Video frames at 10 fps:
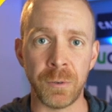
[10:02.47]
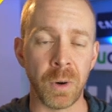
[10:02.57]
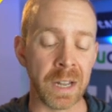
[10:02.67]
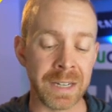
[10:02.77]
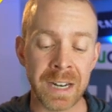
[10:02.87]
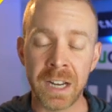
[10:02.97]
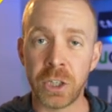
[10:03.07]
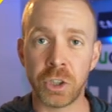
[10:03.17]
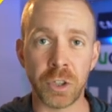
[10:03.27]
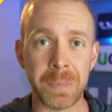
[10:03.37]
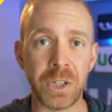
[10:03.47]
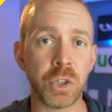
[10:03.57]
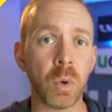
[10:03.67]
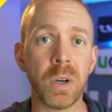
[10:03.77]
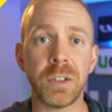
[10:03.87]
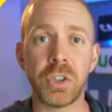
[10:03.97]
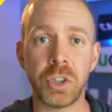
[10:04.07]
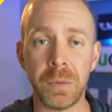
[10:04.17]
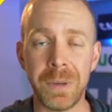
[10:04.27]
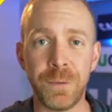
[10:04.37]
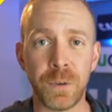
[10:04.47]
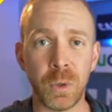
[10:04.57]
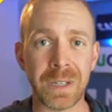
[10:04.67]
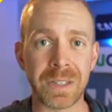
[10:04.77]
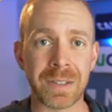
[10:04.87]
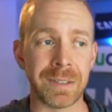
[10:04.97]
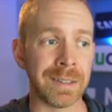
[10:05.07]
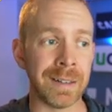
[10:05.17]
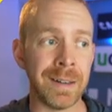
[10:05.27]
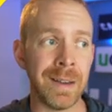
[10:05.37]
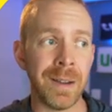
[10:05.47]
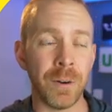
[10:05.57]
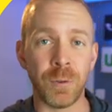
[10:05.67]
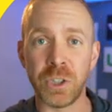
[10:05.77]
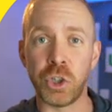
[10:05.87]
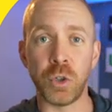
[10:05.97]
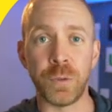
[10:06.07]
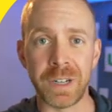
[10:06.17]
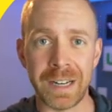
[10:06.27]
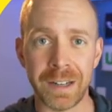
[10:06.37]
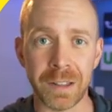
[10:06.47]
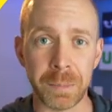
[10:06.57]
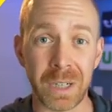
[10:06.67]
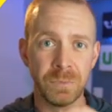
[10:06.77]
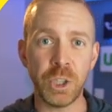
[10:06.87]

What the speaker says: run. Should be short, should be focused on rejuvenating the body.